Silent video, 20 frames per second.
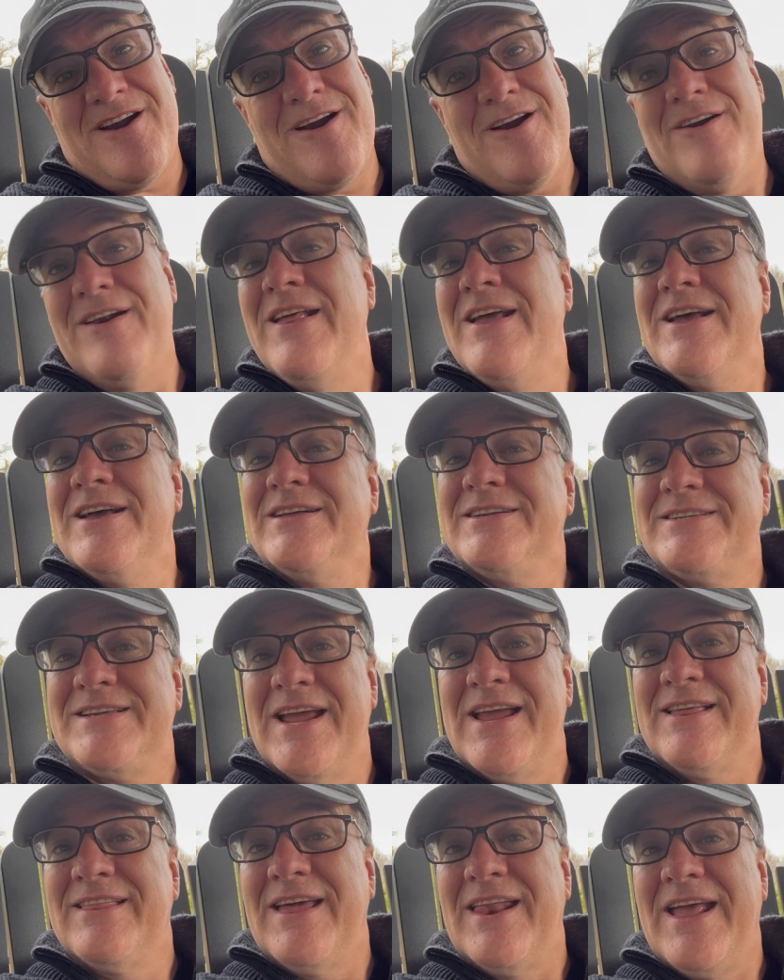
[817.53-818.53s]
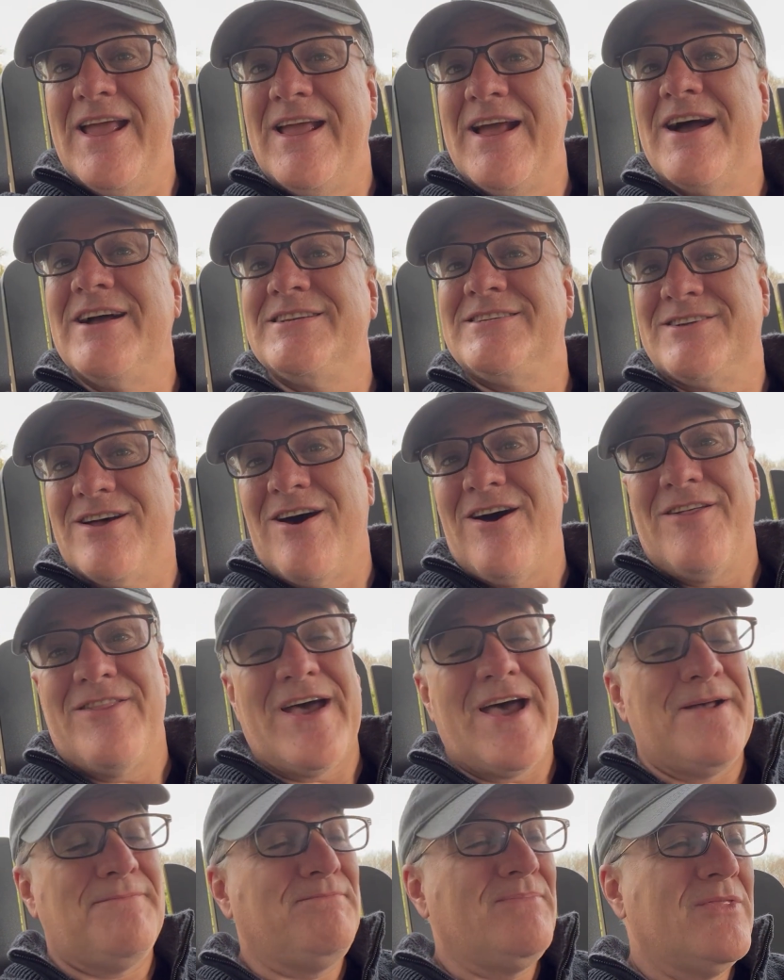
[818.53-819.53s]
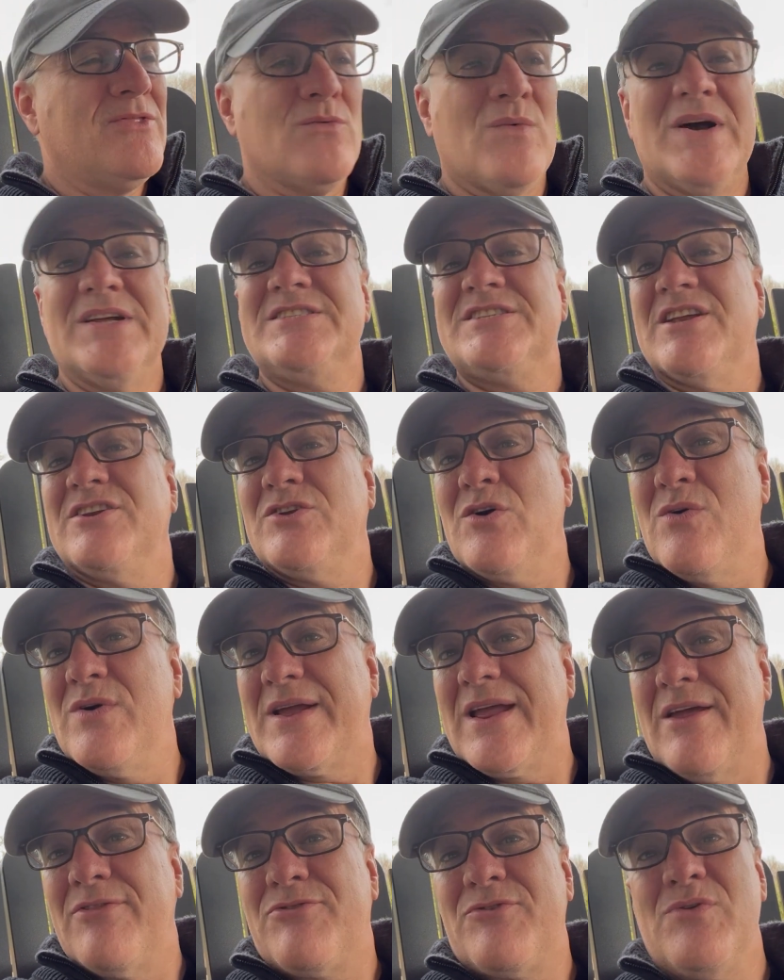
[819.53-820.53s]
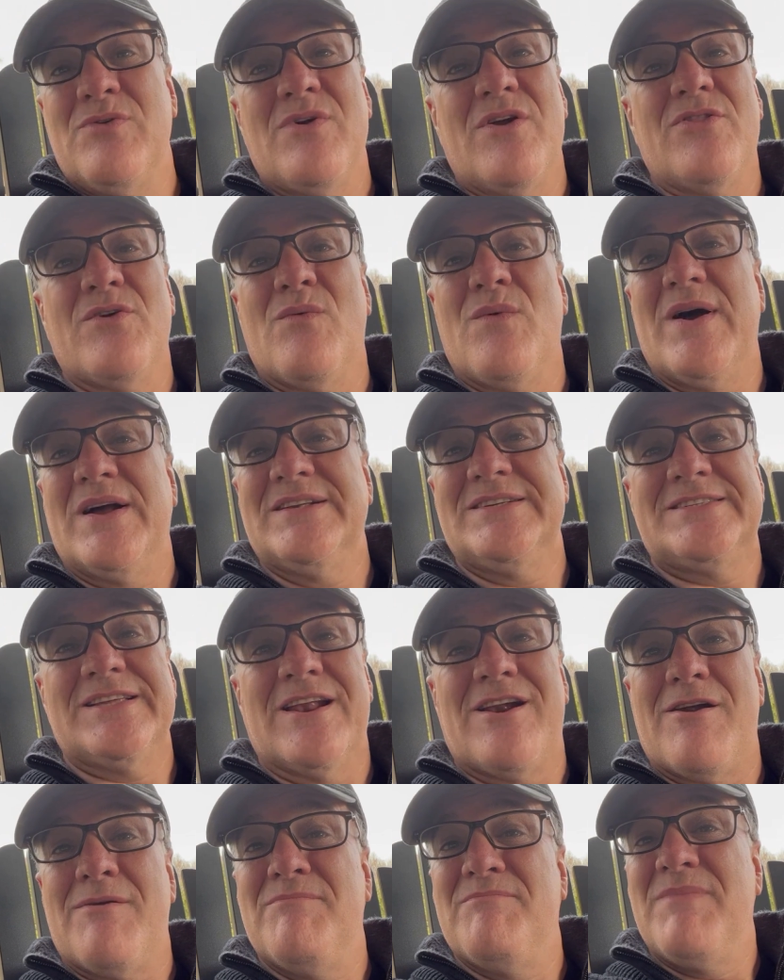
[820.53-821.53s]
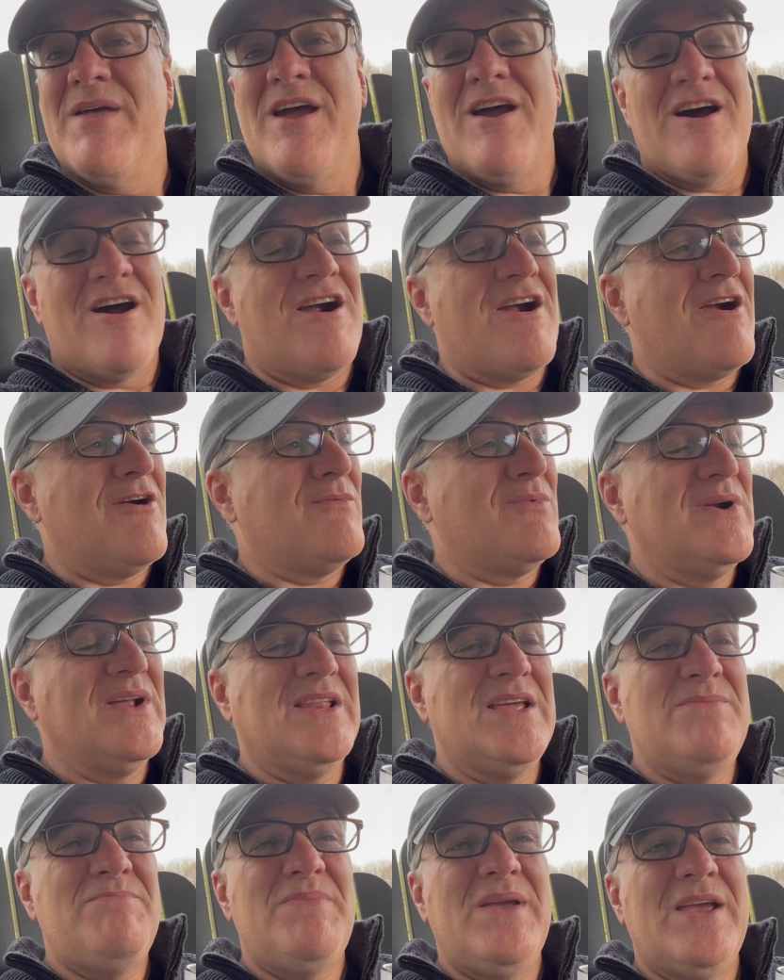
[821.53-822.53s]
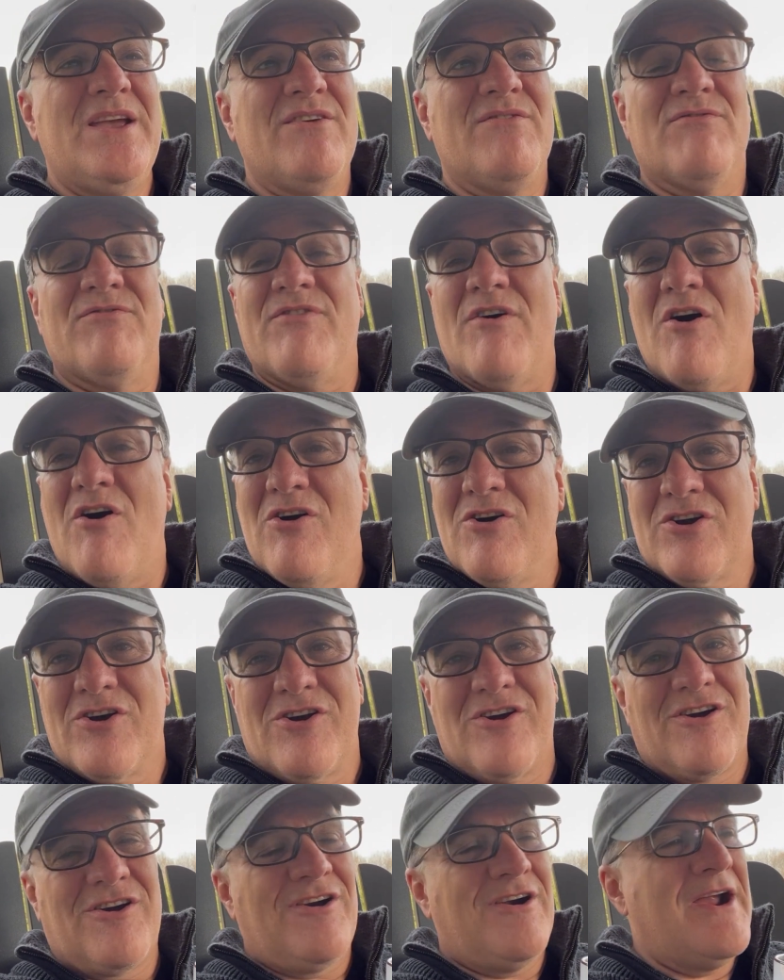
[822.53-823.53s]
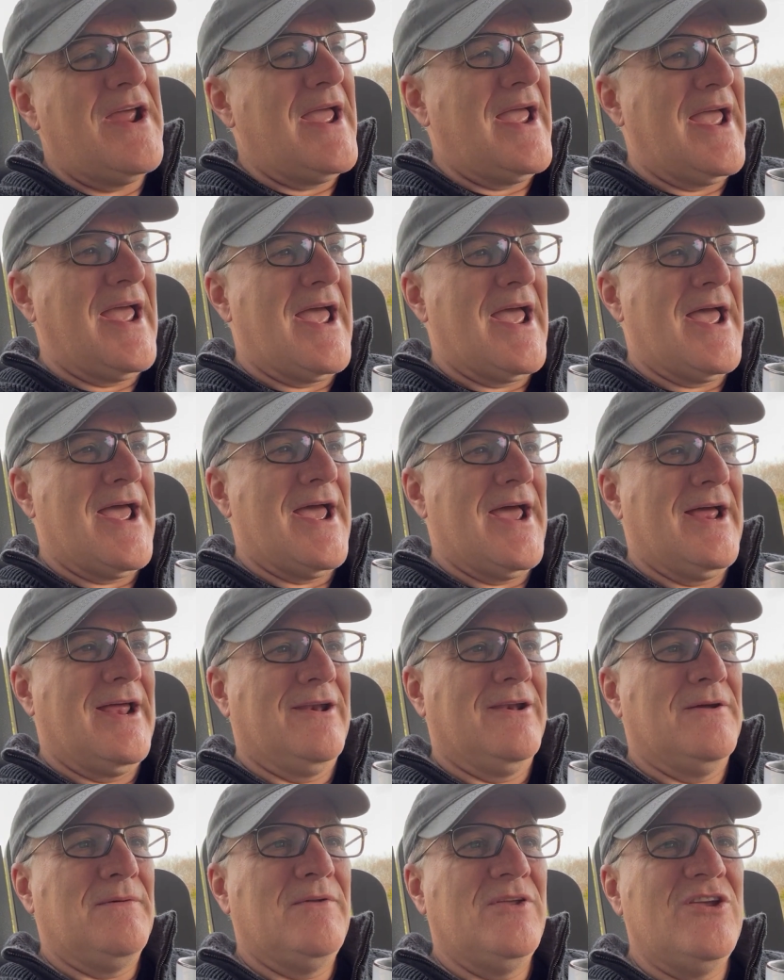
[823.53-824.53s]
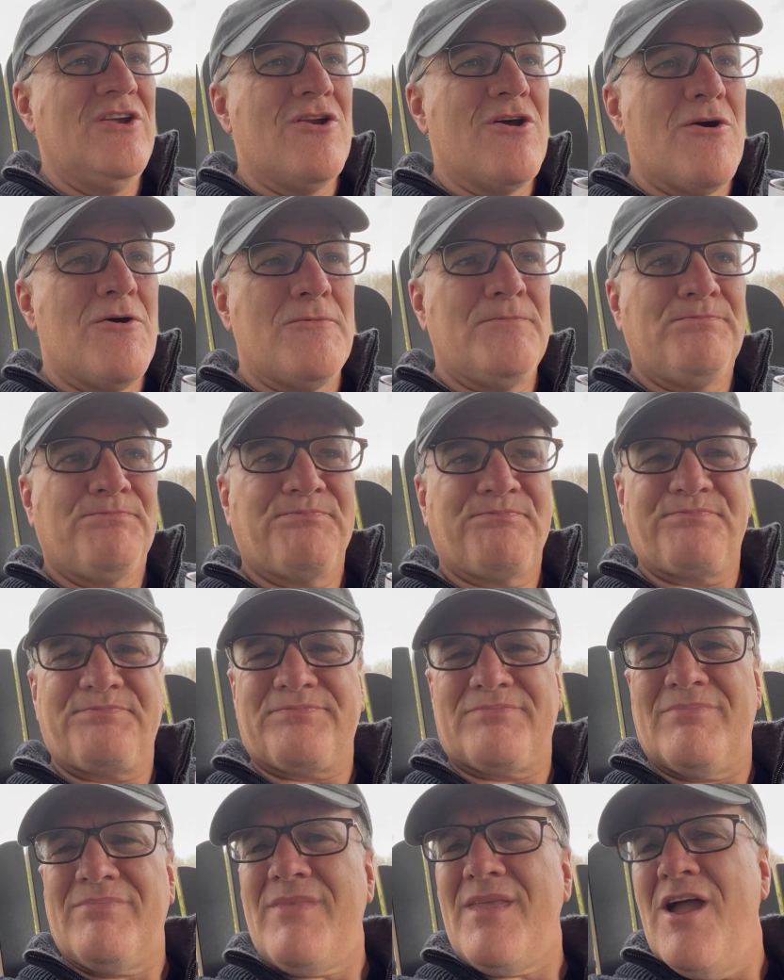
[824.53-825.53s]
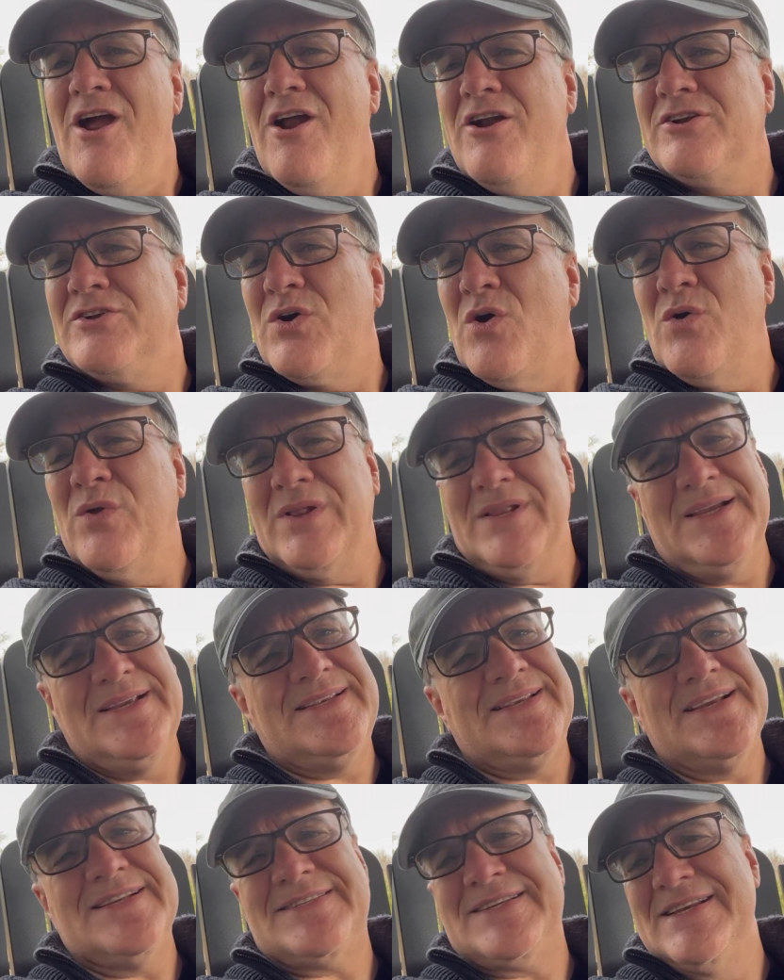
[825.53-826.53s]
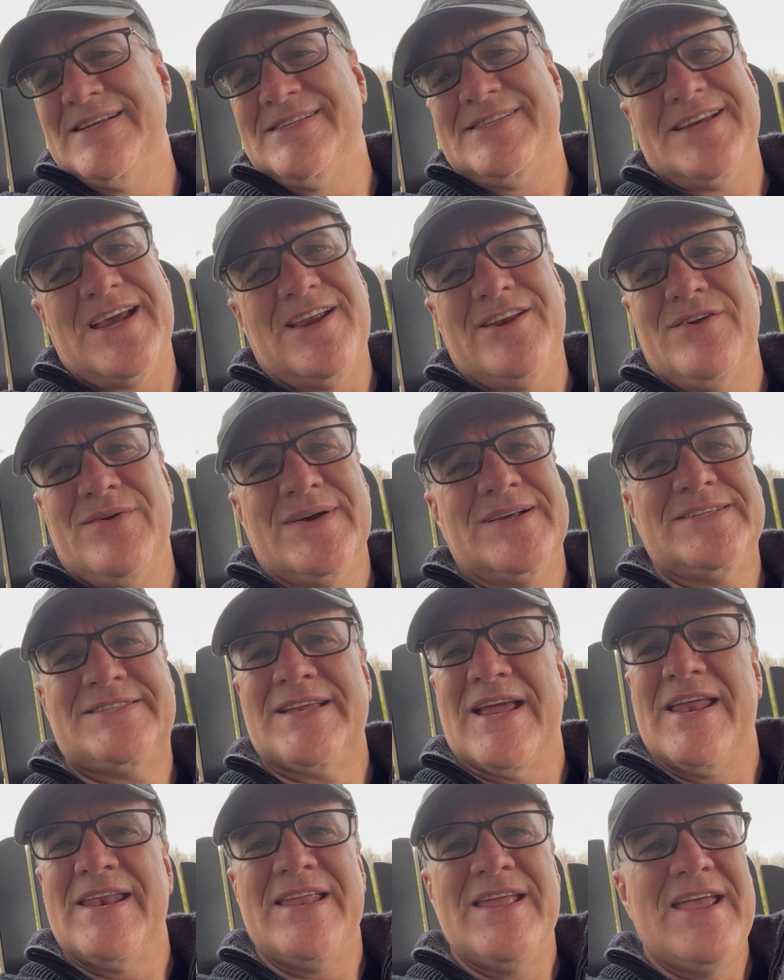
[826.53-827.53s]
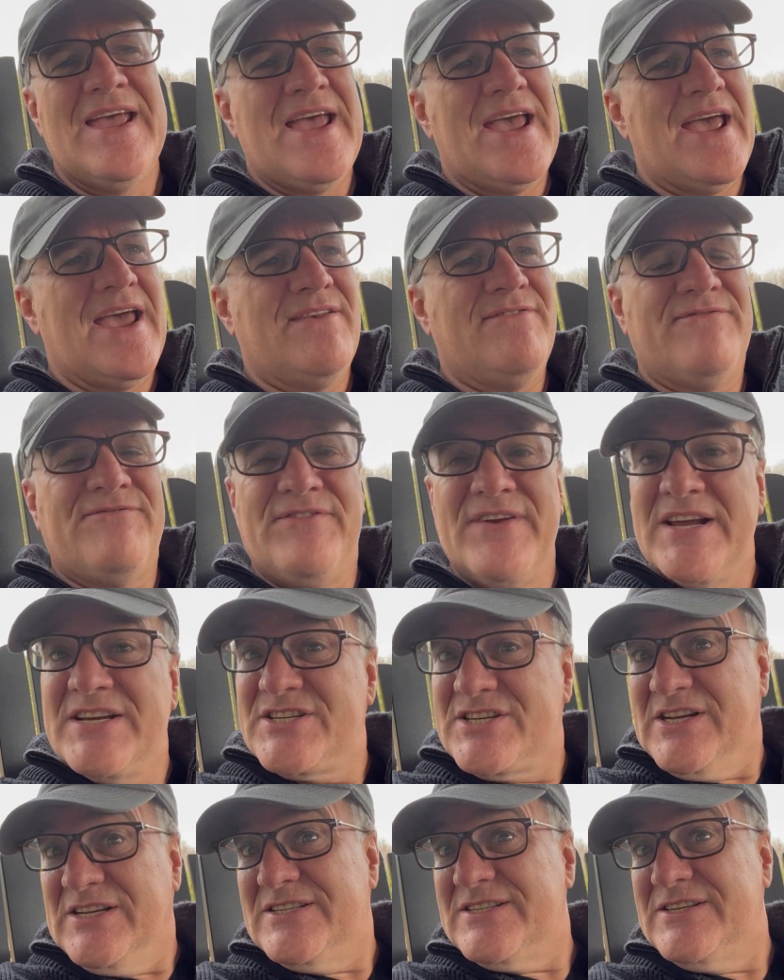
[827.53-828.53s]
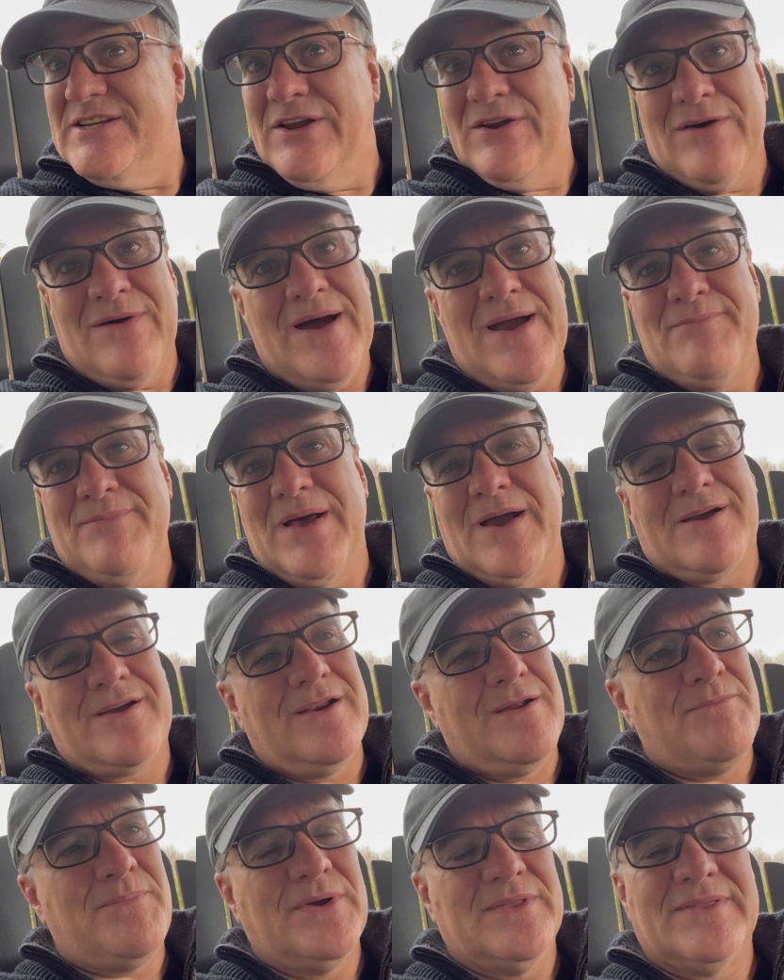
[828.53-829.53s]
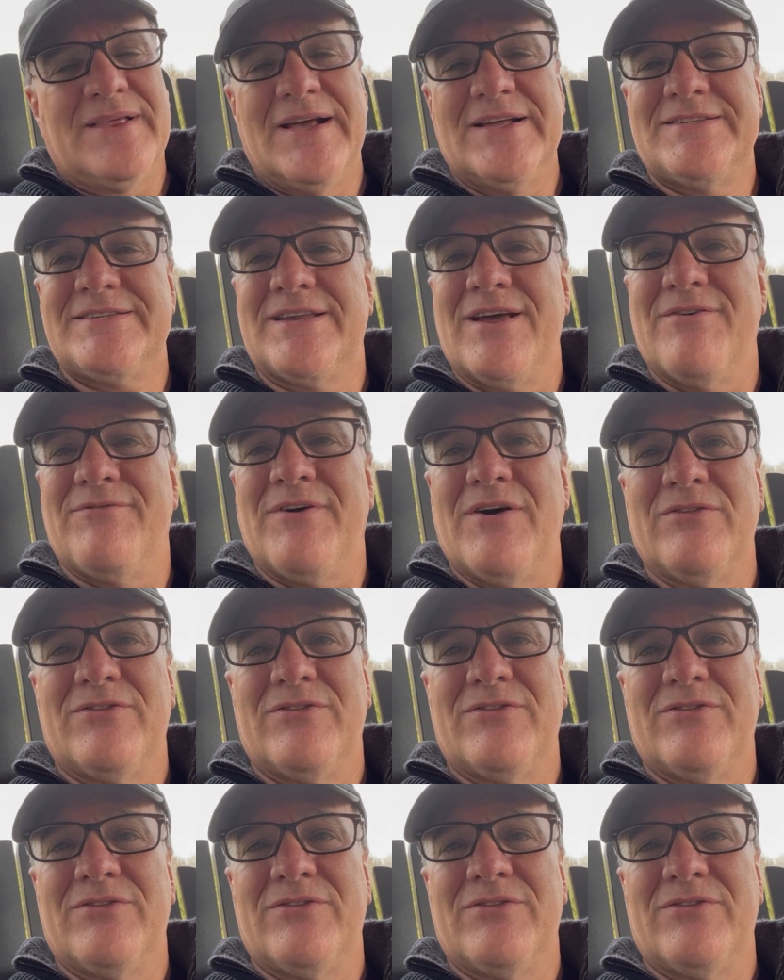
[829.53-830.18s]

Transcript: a heart saying that, hey, I saw that. The ones that don't get through are the ones that are really being vulgar and, you know, are totally disingenuous and vicious. You know, I'm not going to put that stuff